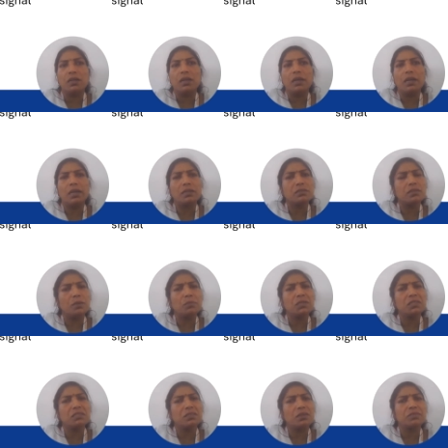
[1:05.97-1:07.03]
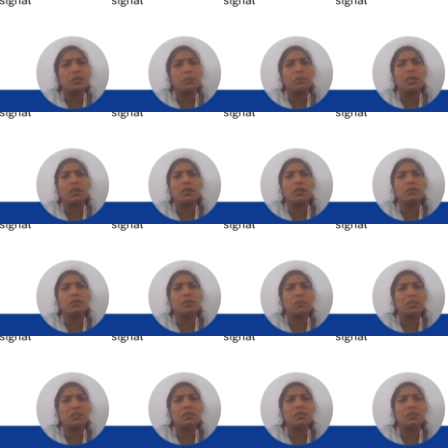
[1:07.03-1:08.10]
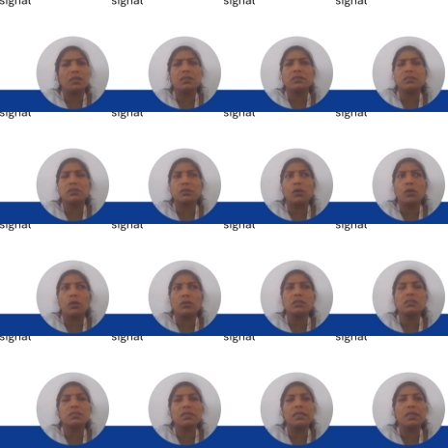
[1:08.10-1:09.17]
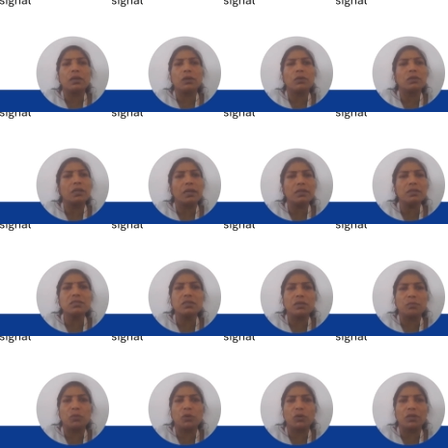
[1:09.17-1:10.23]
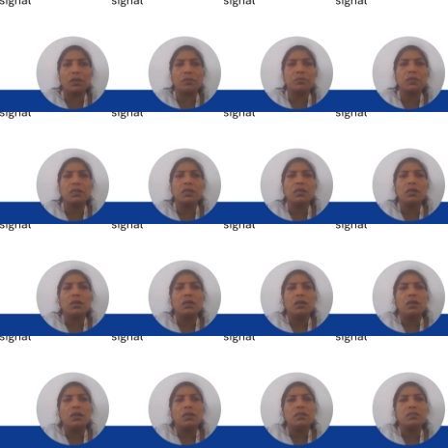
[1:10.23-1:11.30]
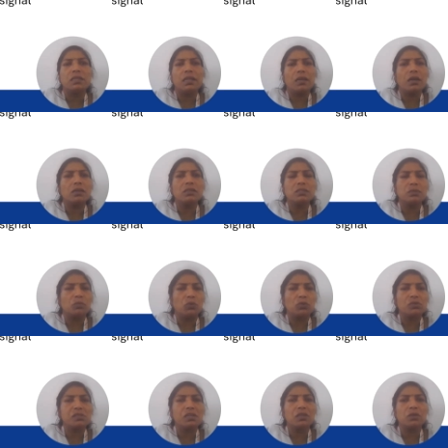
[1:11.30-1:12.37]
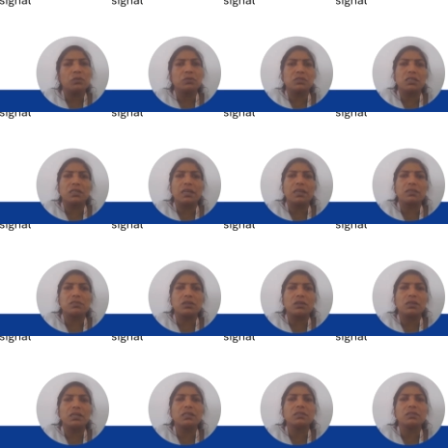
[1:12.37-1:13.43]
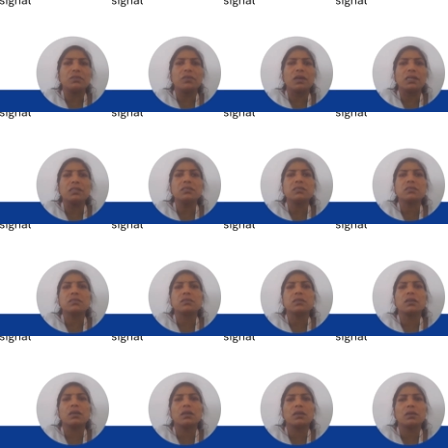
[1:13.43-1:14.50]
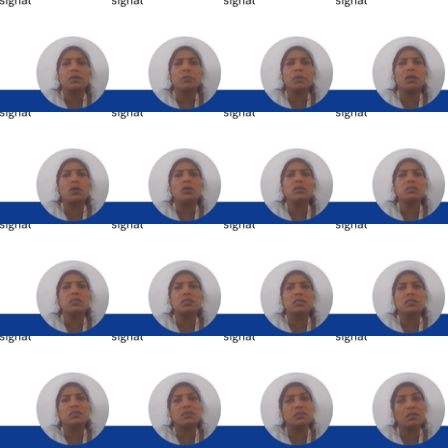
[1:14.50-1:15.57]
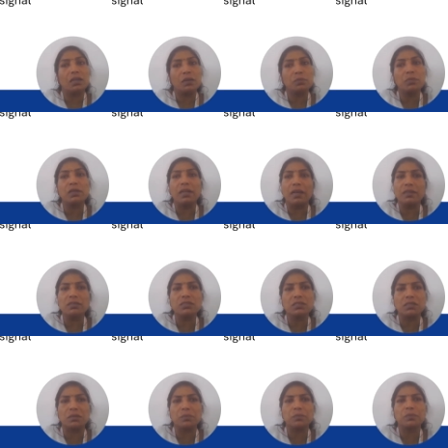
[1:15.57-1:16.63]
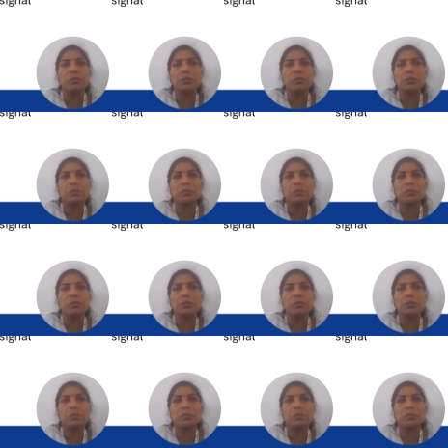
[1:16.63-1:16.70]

Examples of semiconductor materials are silicon and germanium. Silicon is mostly used in electronic device because it is stable and cheap.